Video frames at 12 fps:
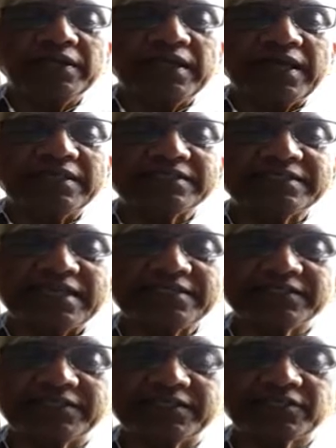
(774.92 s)
and
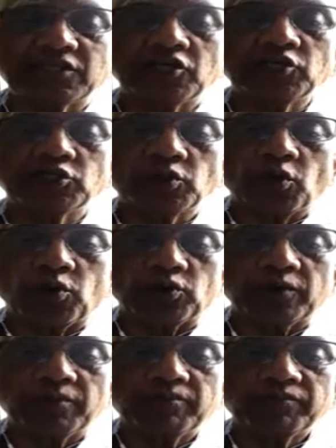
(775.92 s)
senses controlled,
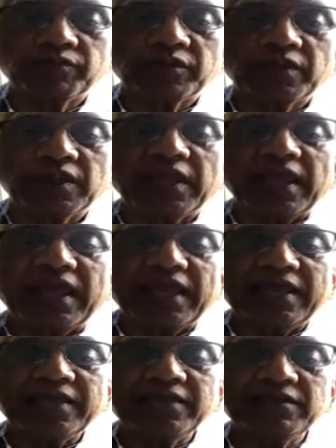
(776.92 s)

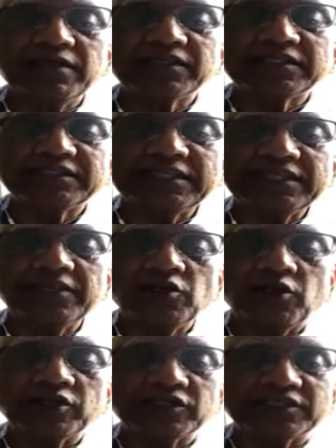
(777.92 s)
and seated
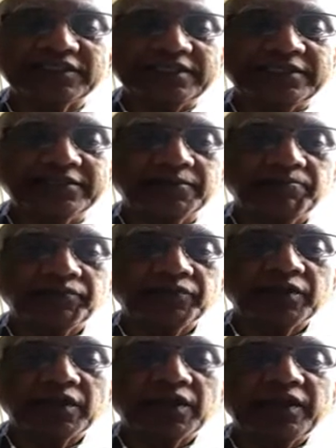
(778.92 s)
on the seat,
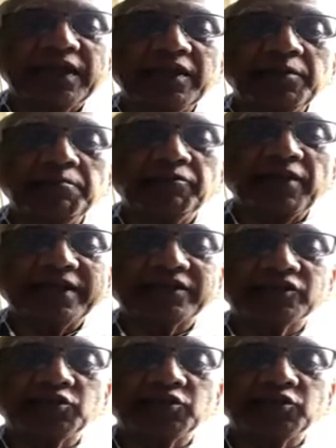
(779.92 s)
let him practice